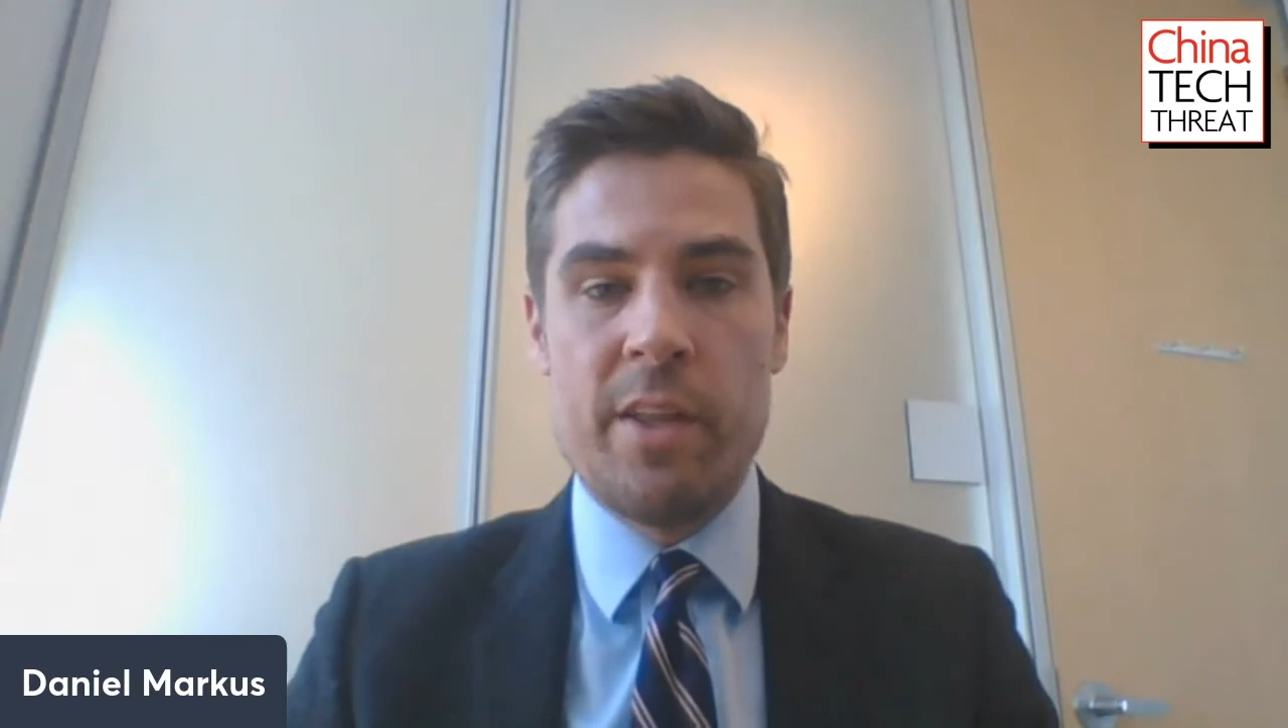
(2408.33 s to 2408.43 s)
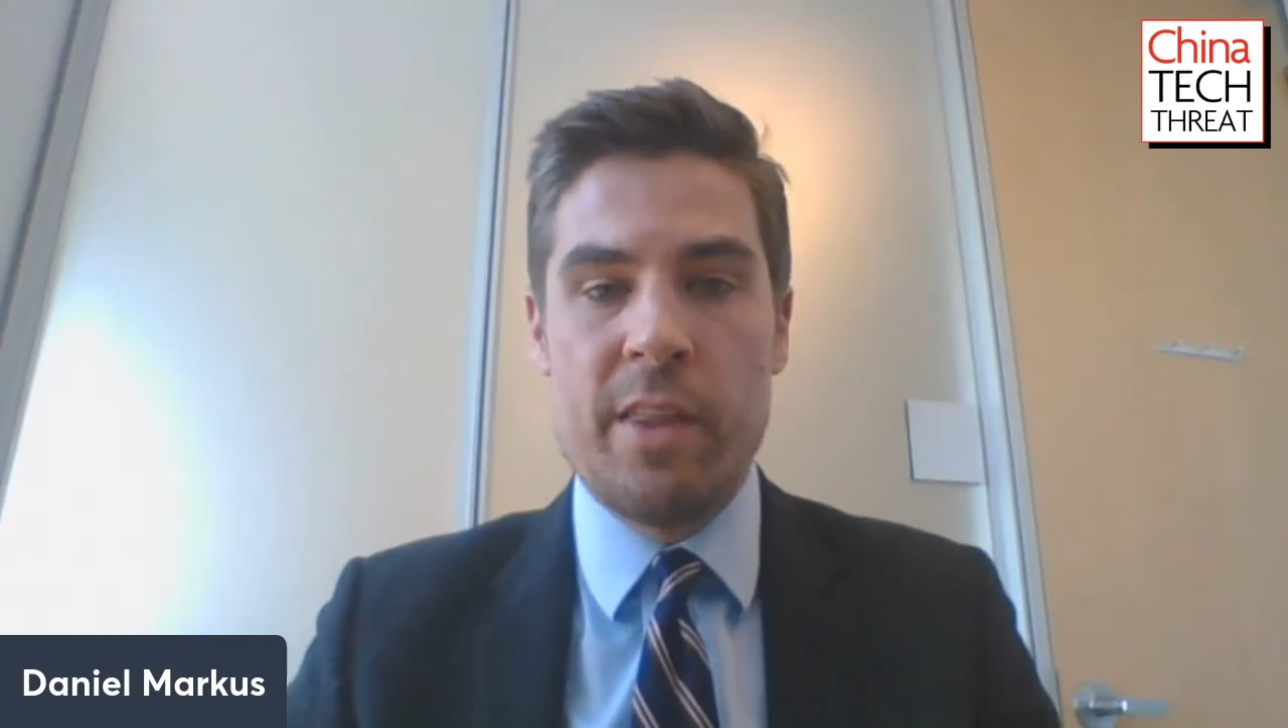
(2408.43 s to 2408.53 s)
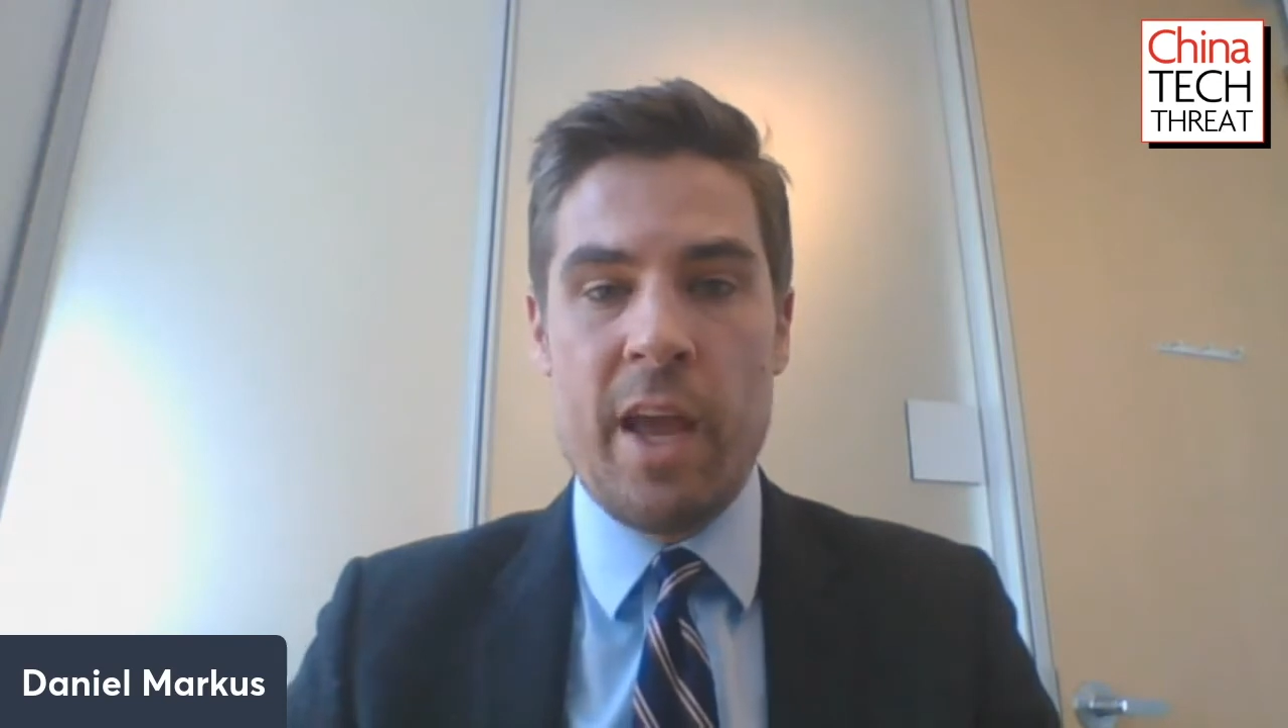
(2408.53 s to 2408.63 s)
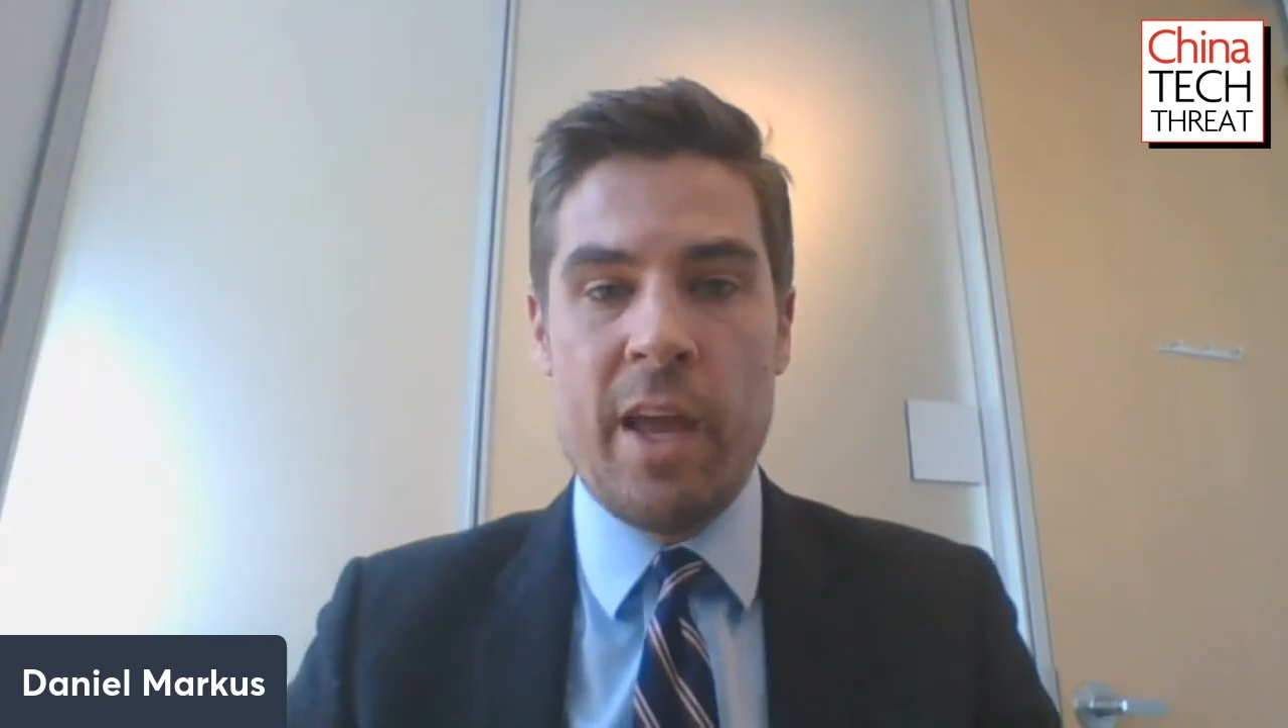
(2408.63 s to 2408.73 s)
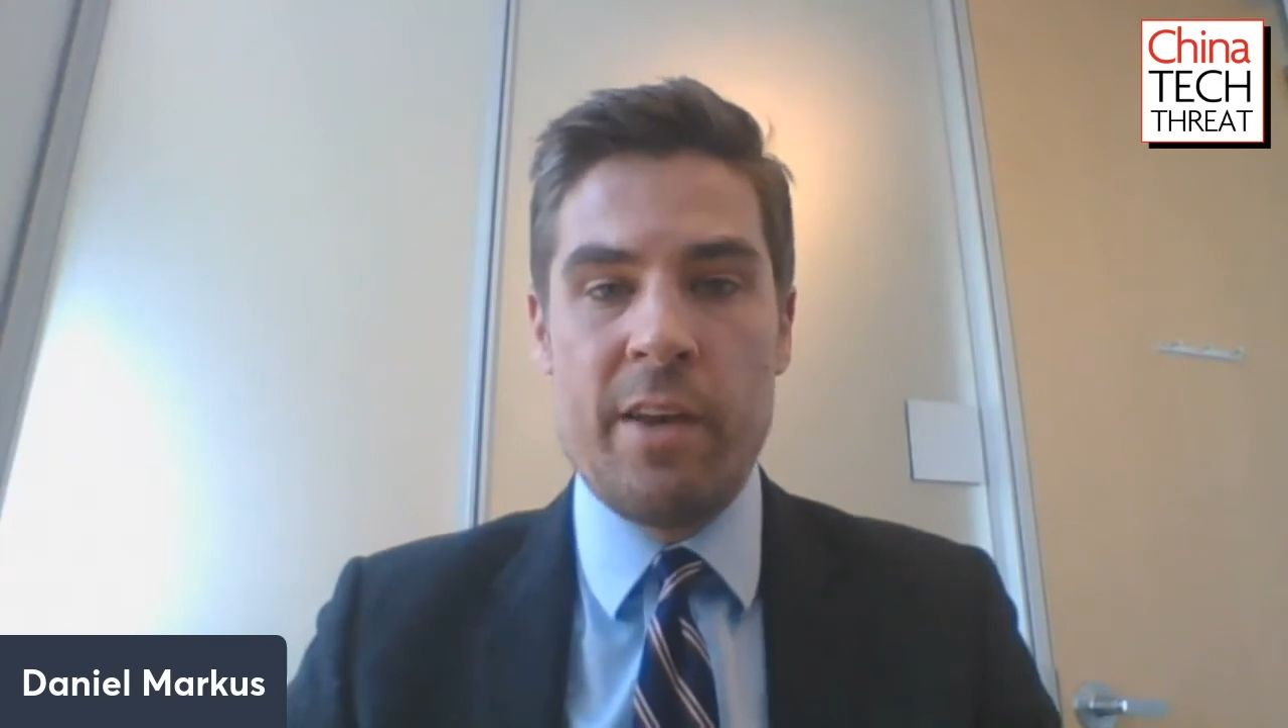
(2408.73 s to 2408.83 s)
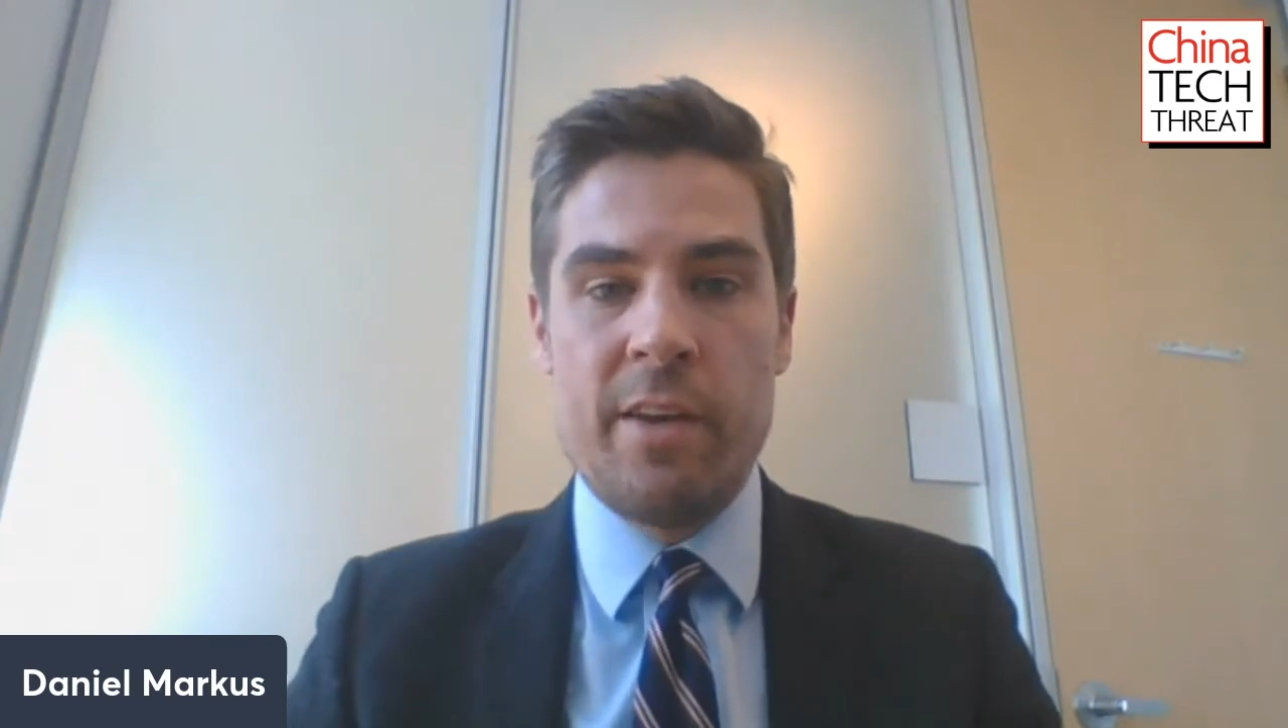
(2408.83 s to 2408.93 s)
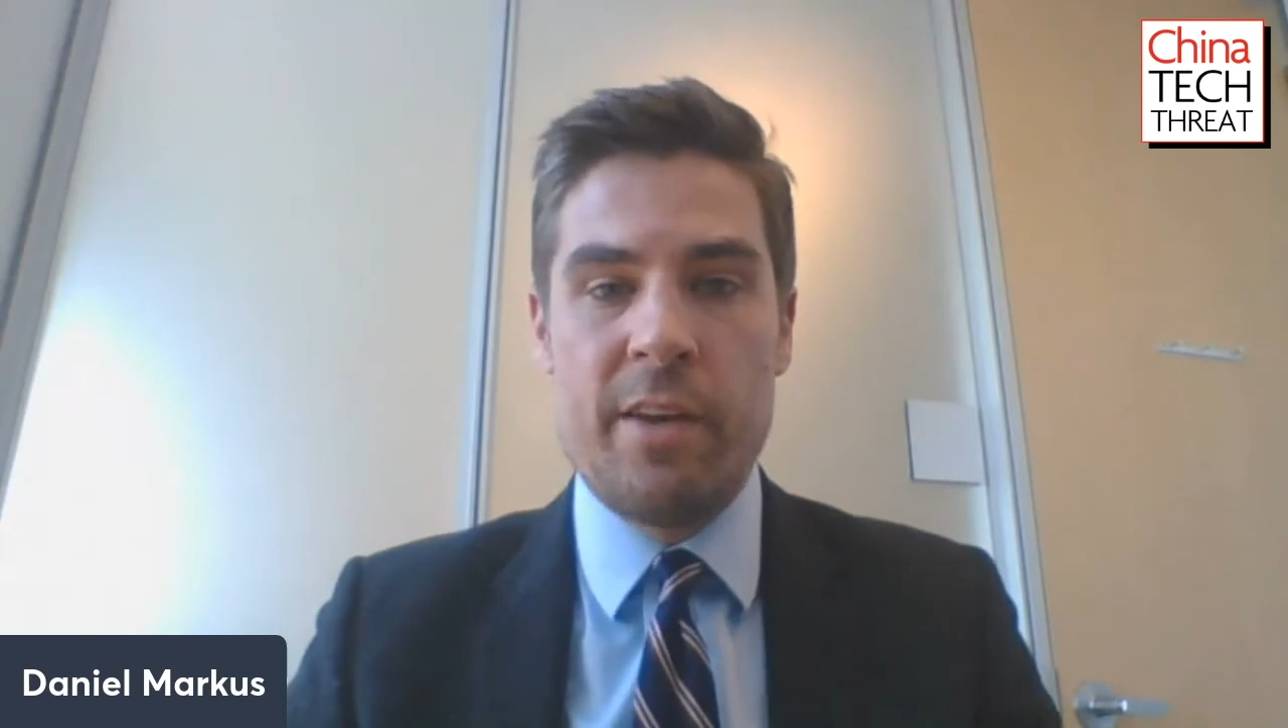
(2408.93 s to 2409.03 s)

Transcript: that